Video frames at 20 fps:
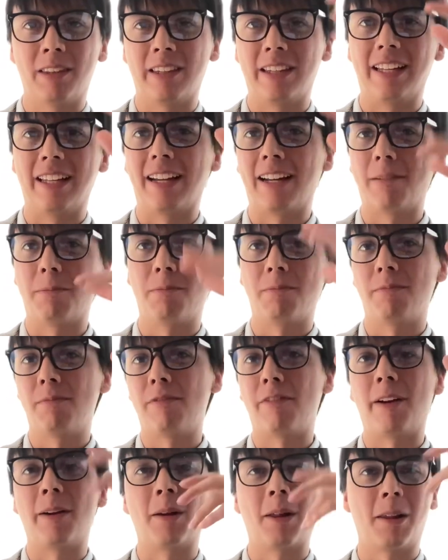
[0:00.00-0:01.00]
Then I
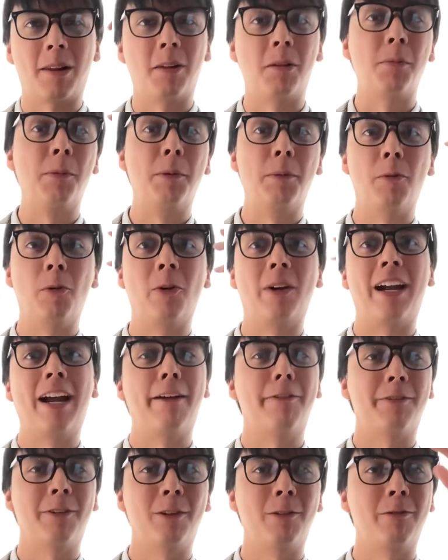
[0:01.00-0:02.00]
found out a little bit more
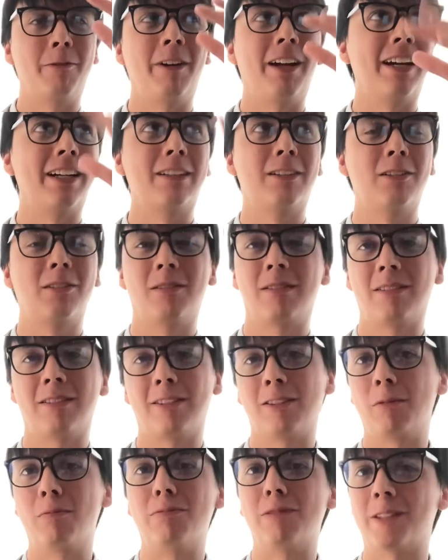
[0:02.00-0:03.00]
after the fact,
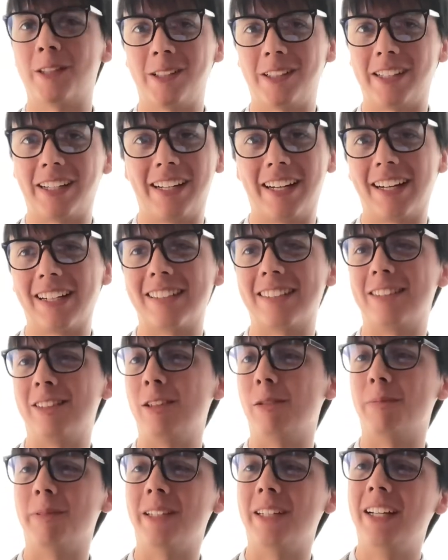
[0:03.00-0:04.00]
completely on
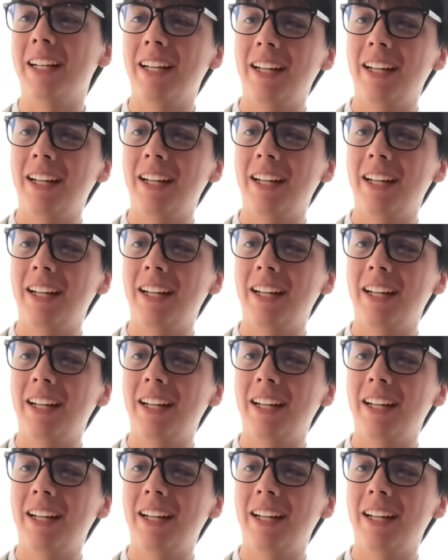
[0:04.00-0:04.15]
accident. But